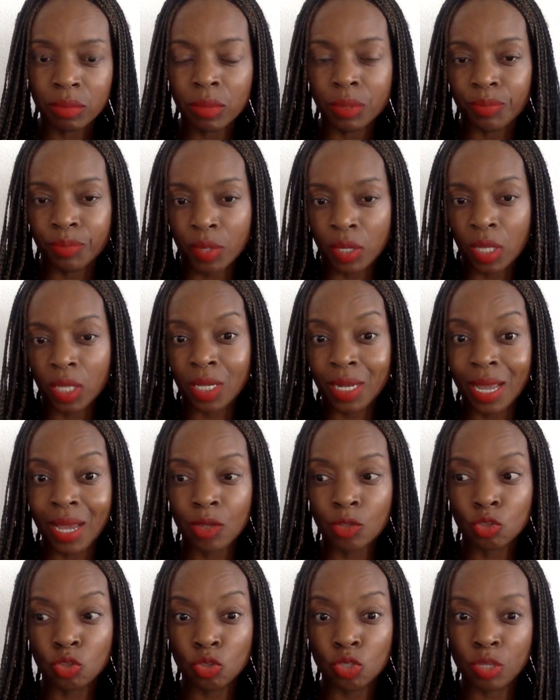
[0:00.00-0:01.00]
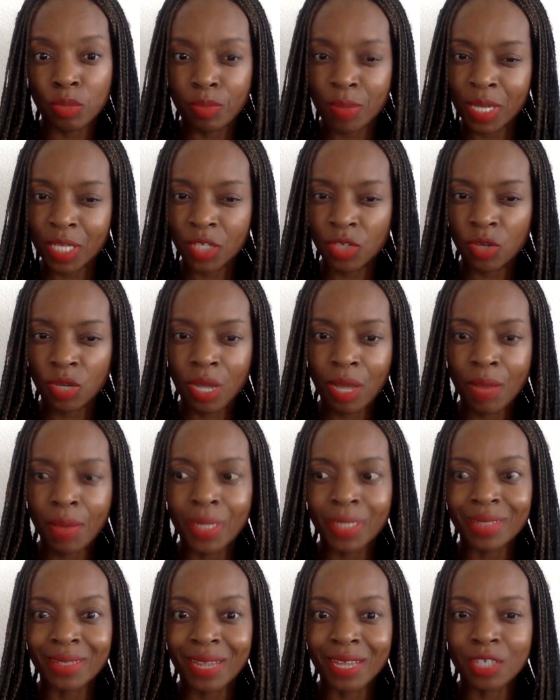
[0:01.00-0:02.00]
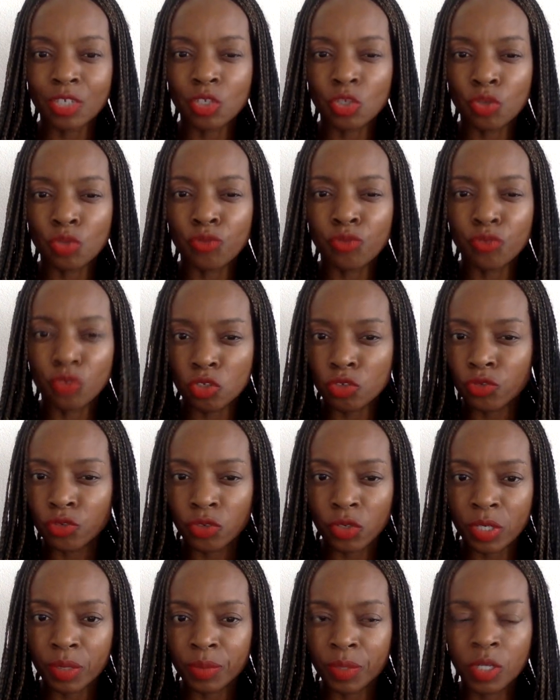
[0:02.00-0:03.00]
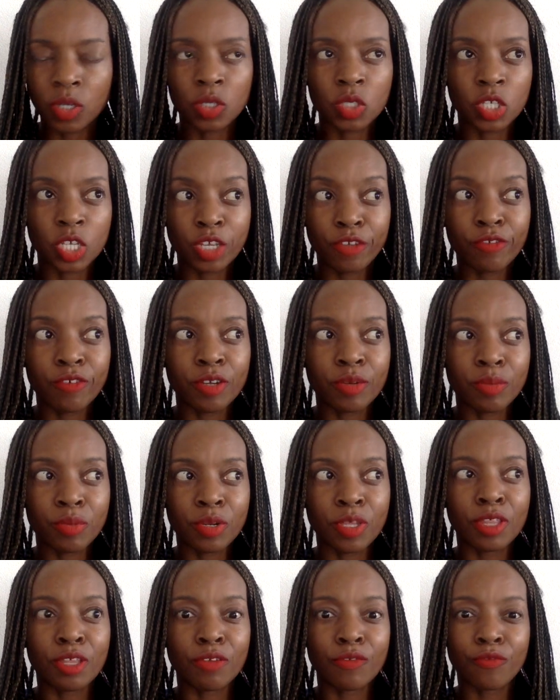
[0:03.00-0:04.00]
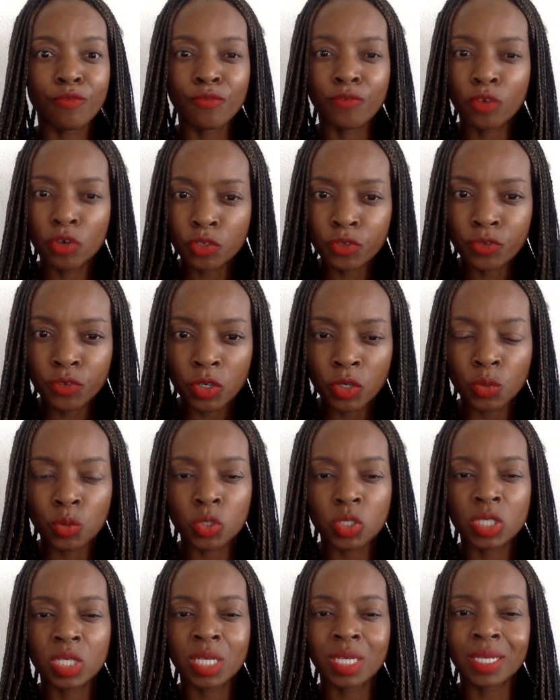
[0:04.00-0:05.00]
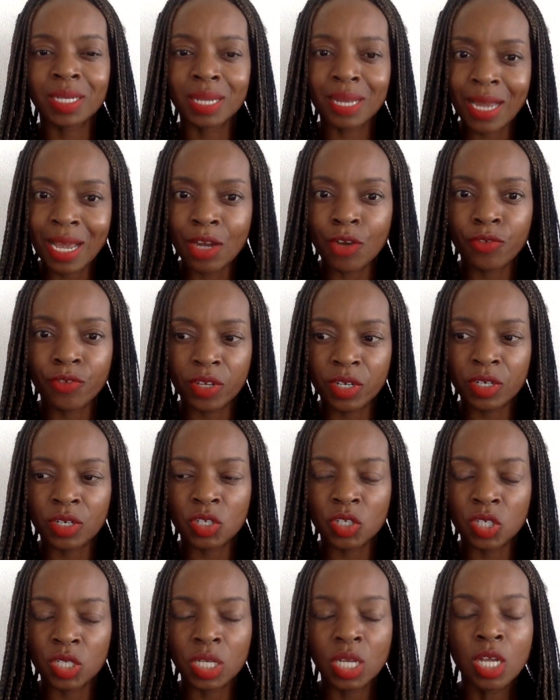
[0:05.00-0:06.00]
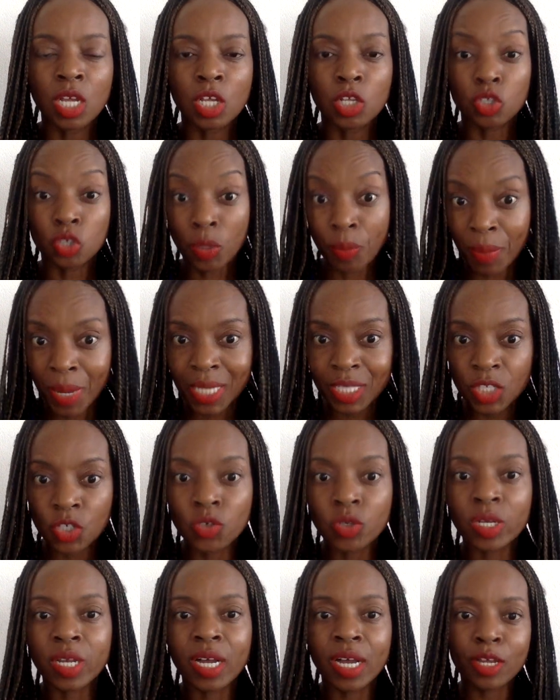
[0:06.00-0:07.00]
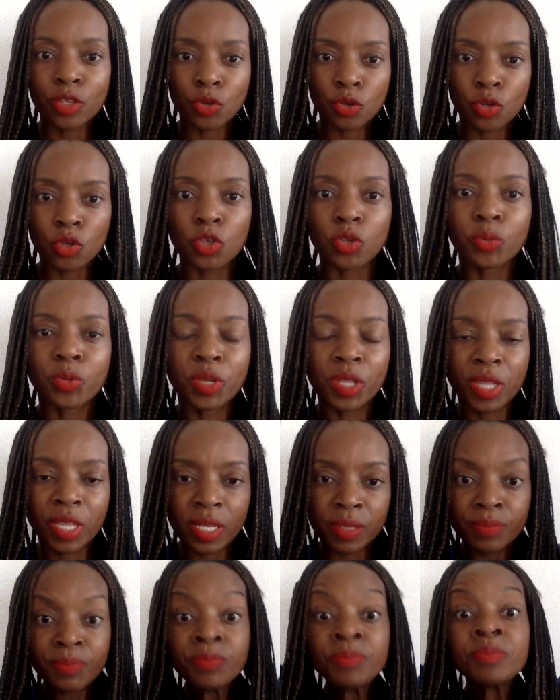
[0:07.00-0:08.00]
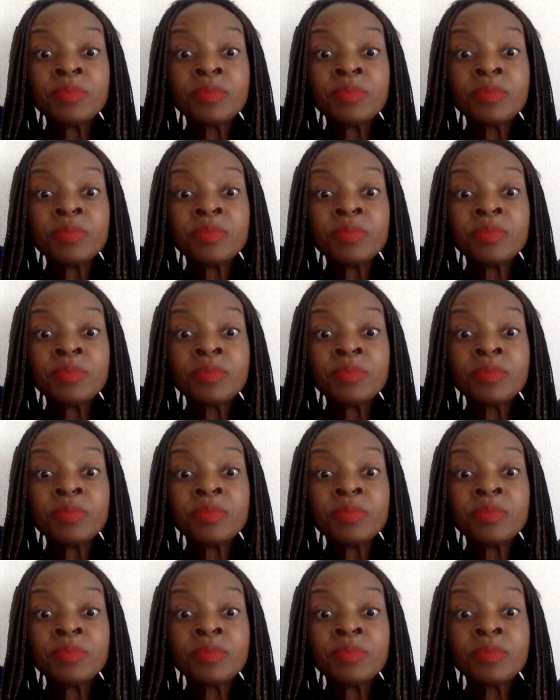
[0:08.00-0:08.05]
and breathing out using Bastrika, but not so forcefully, because even breathing forcefully was taking a lot of energy. So in Bastrika, you breathe in,